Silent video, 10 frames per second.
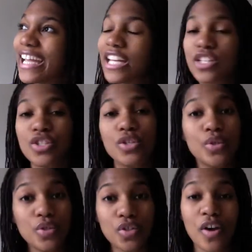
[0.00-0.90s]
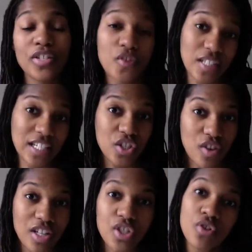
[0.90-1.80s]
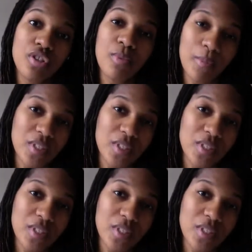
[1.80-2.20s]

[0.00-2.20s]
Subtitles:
is eustress or distress. Usually when we